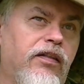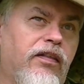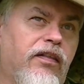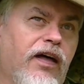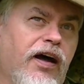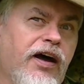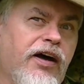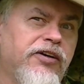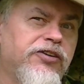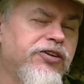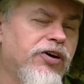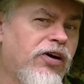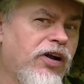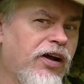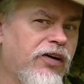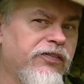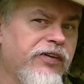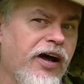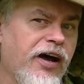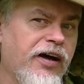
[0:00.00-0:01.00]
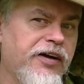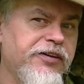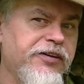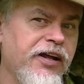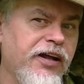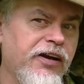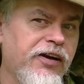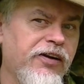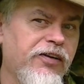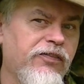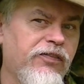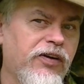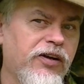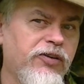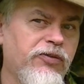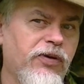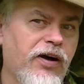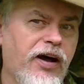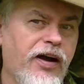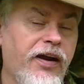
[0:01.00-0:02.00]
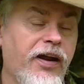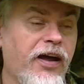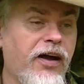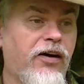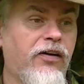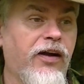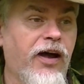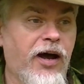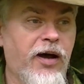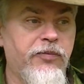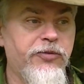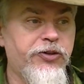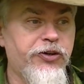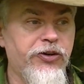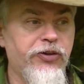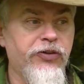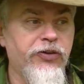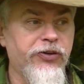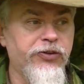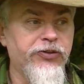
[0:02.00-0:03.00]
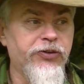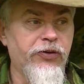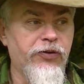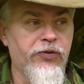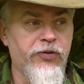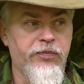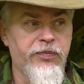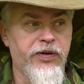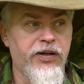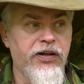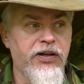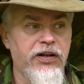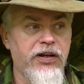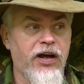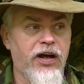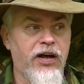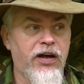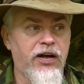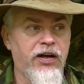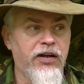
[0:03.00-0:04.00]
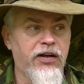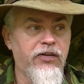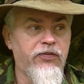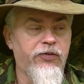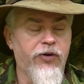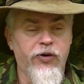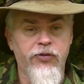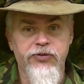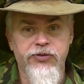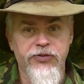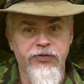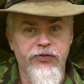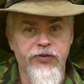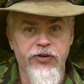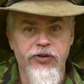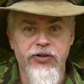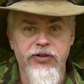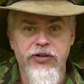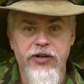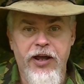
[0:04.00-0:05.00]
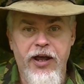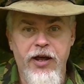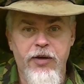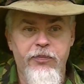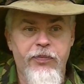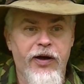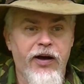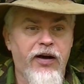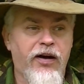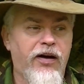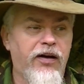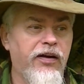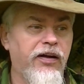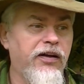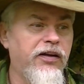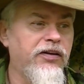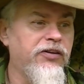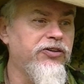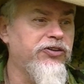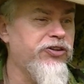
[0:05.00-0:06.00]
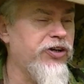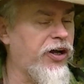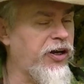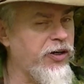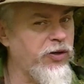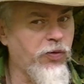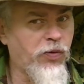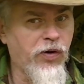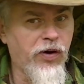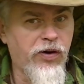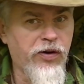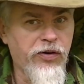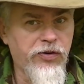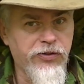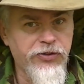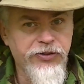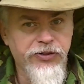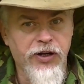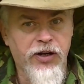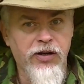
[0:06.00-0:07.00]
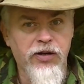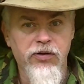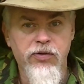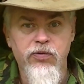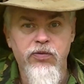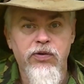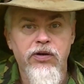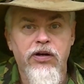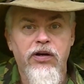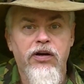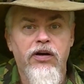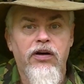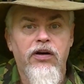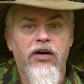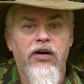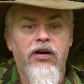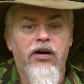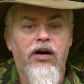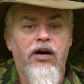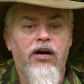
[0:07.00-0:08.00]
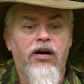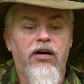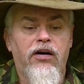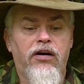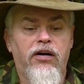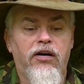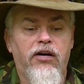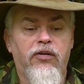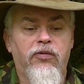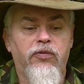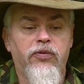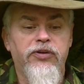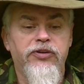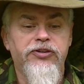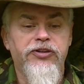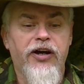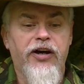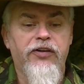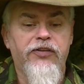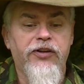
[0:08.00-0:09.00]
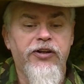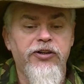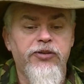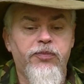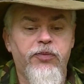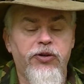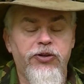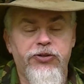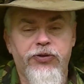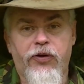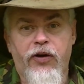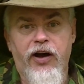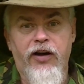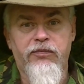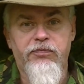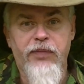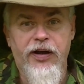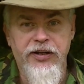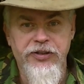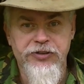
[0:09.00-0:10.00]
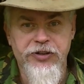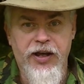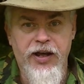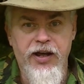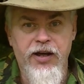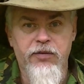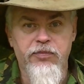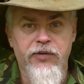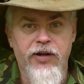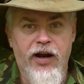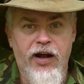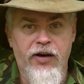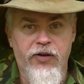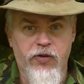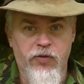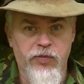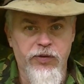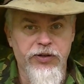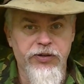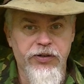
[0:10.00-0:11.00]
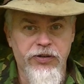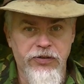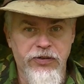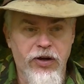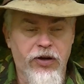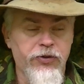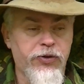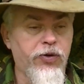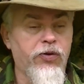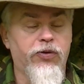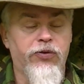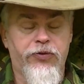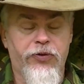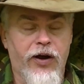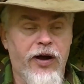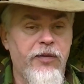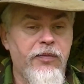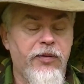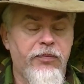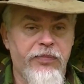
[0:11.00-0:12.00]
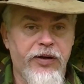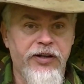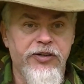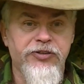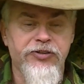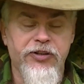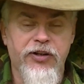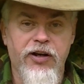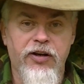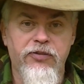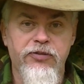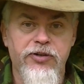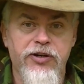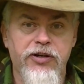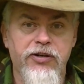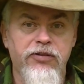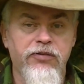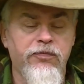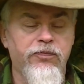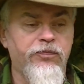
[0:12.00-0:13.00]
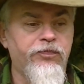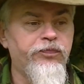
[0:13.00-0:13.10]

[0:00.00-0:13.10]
That's all I've got tentatively right now. Now, I'm sure there's going to be a Frozen Foot camp out in January or so. With Southeast Bushcraft Base Camp that I normally go to or try my best to go to.